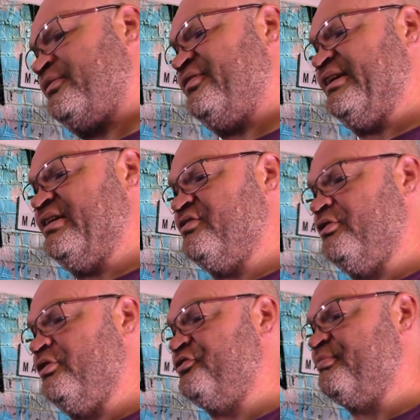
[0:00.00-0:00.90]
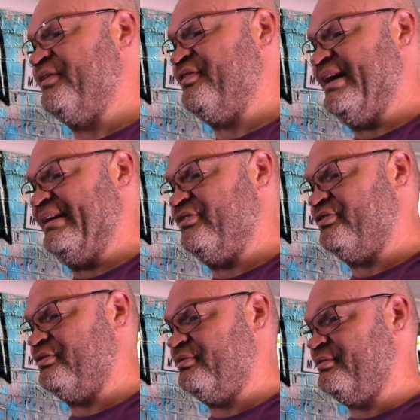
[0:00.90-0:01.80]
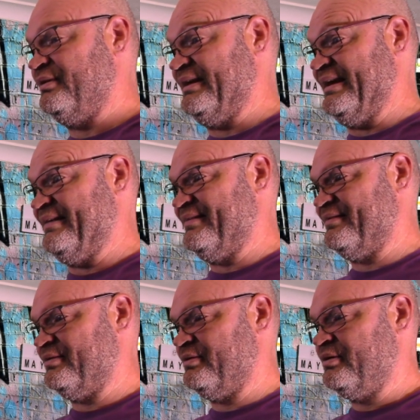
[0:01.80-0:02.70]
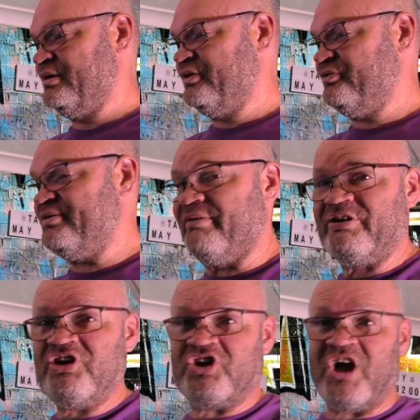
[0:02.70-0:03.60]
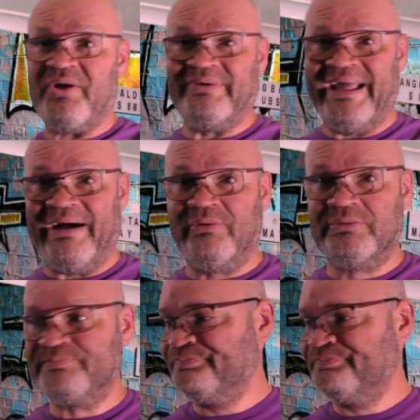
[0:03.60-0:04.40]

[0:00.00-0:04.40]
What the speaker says: think it's lost my face. Yes. So anyway, I'm going to go now.